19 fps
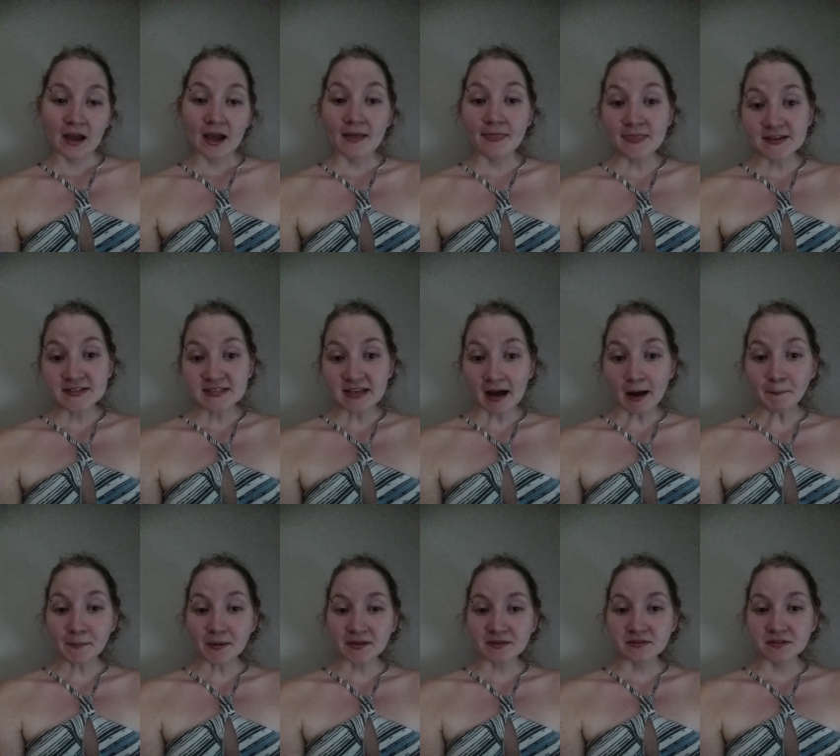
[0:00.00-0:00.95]
And this
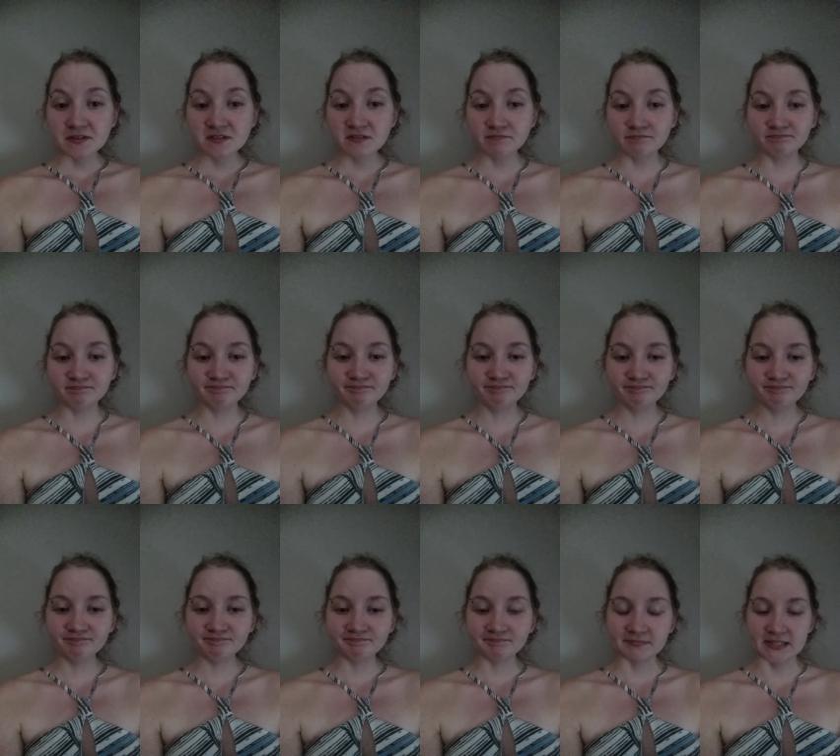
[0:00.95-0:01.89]
happens.
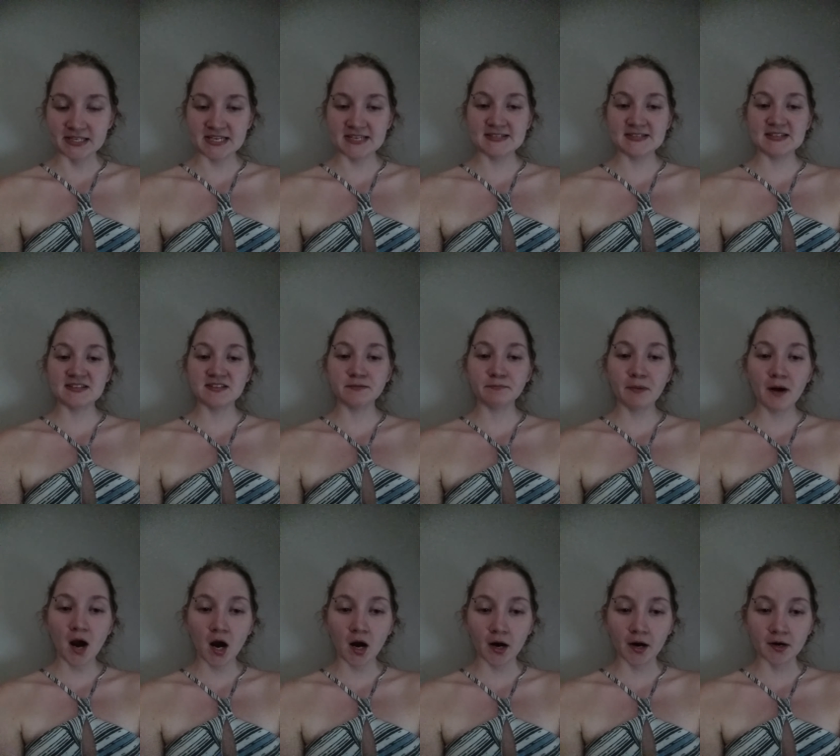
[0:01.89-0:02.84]
This is
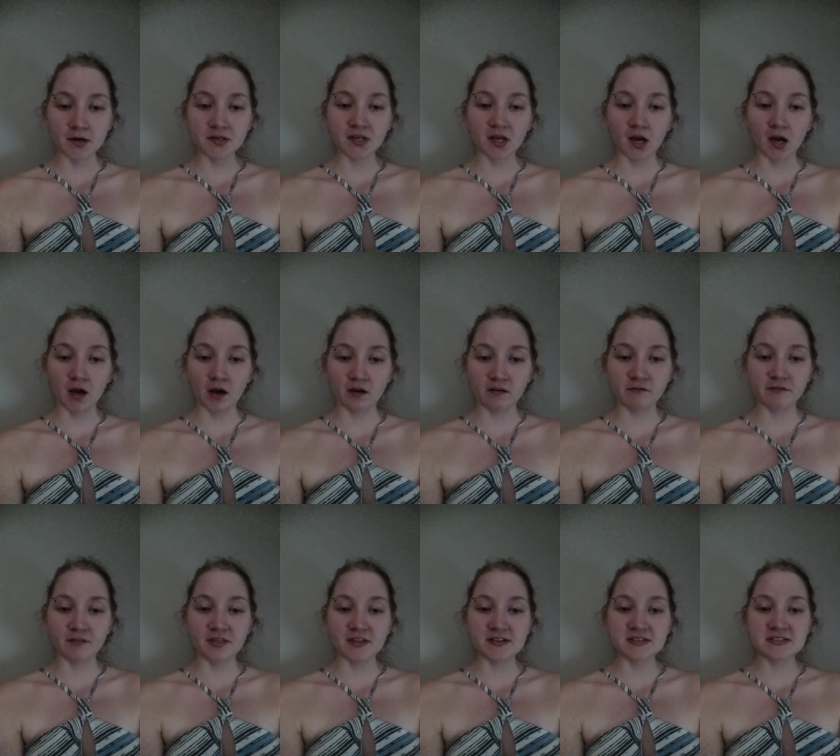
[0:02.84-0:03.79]
part of
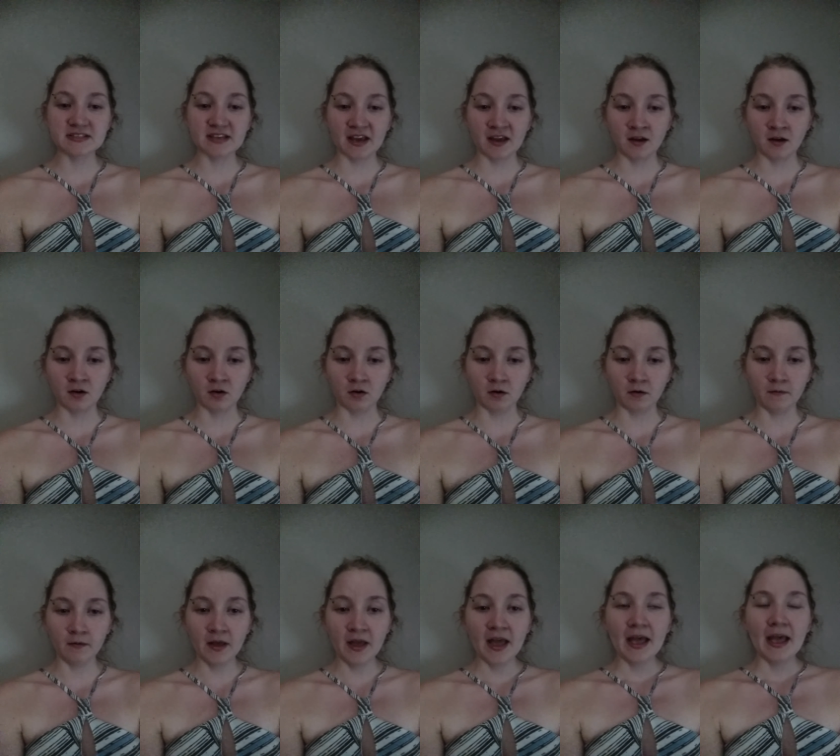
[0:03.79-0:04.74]
the cycle.